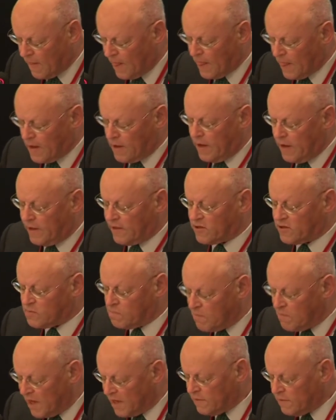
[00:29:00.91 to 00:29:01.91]
It is
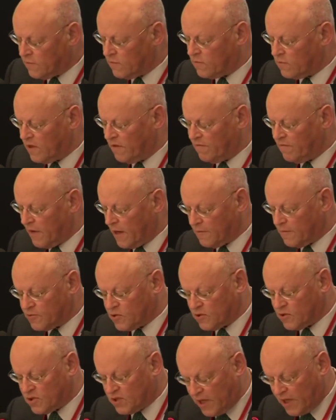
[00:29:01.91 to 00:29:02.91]
meant to develop
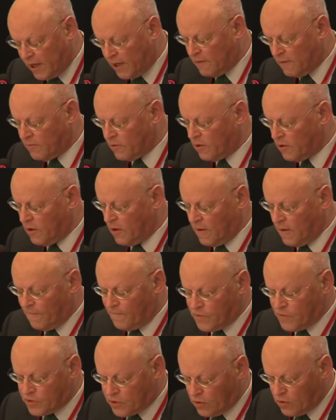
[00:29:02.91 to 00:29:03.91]
sustainable
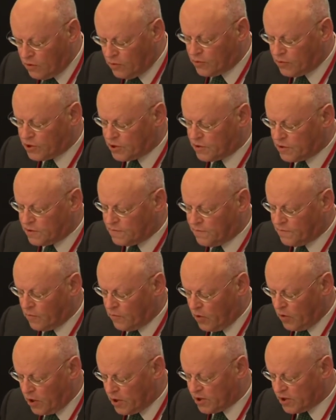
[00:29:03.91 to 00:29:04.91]
solutions for
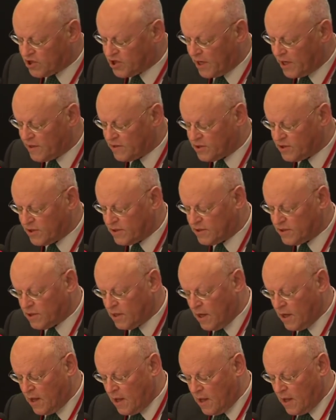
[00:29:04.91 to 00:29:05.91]
water challenges
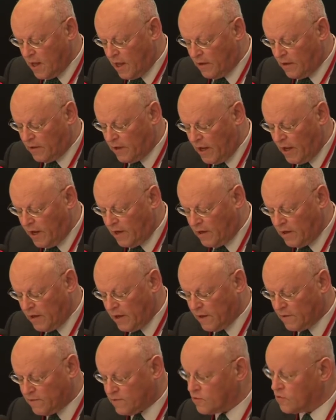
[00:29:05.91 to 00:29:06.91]
in
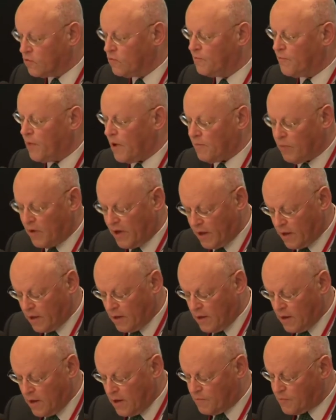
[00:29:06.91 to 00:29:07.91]
India through
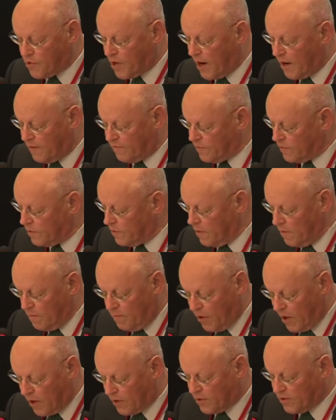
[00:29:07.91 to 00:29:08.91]
public-private
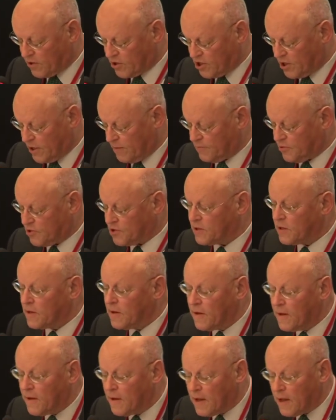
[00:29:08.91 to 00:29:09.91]
partnerships.
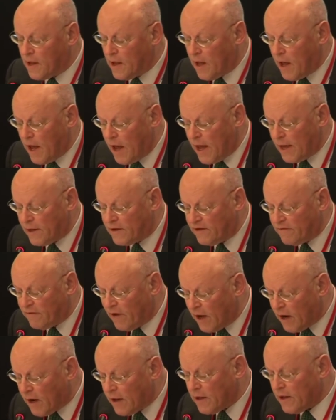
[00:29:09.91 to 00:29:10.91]
And
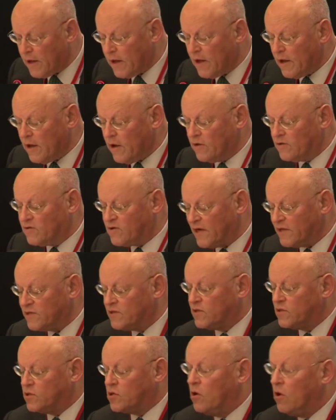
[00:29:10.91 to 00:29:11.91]
Diwali
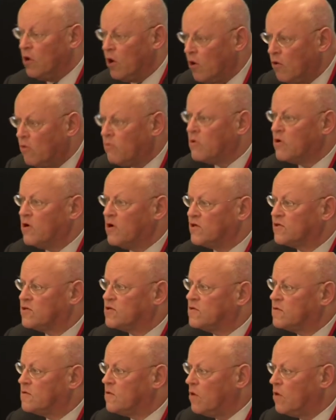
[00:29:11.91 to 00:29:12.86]
addresses low-cost